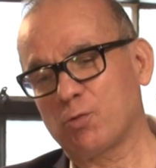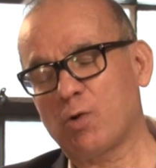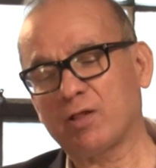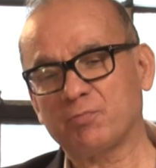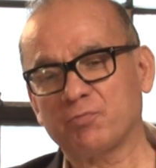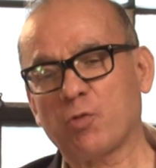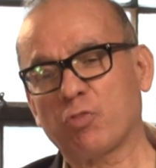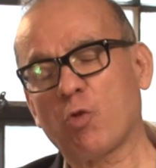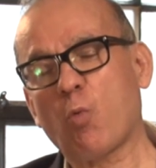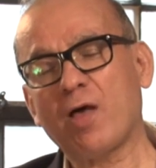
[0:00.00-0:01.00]
Well,
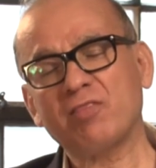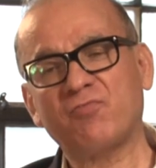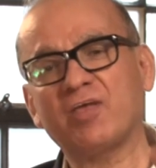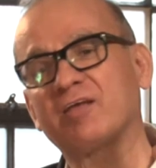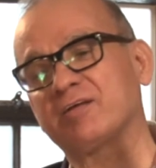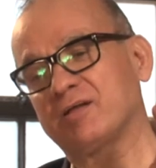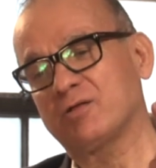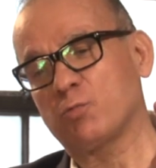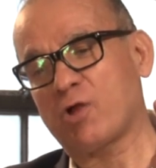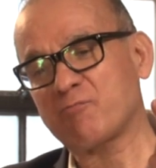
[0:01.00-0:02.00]
the one thing
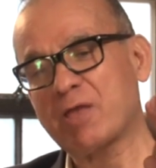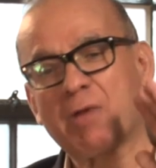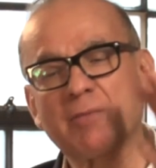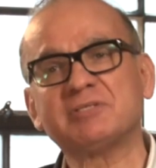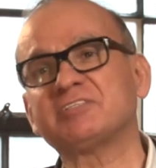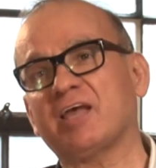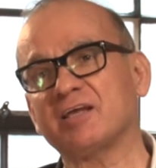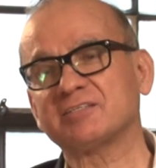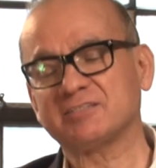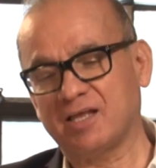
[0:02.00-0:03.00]
where I've made my
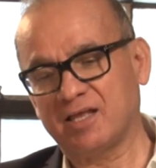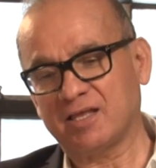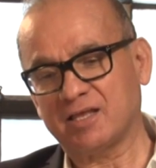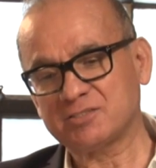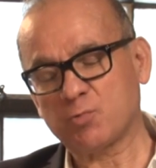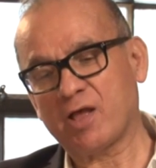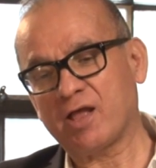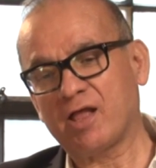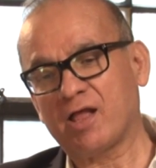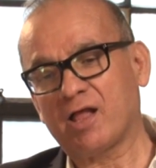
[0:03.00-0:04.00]
mistakes is
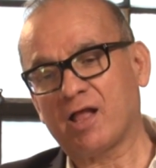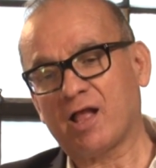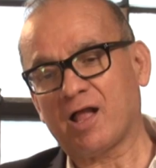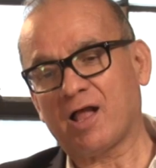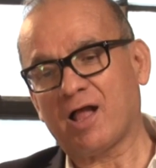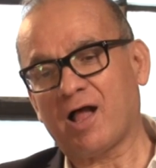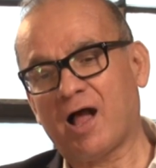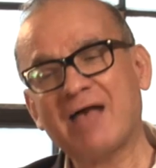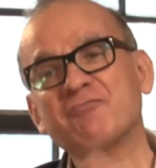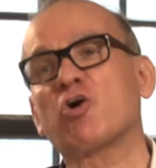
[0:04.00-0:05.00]
where
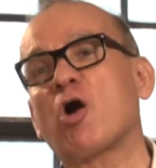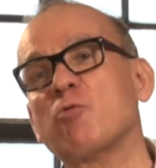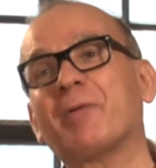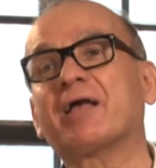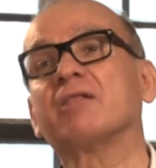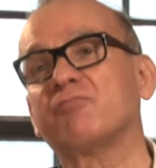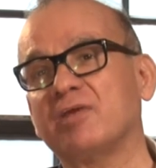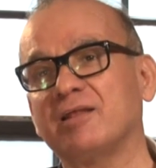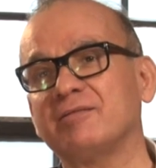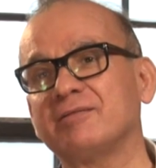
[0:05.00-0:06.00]
I haven't gone with my gut
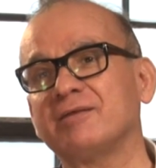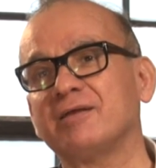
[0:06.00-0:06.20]
feeling.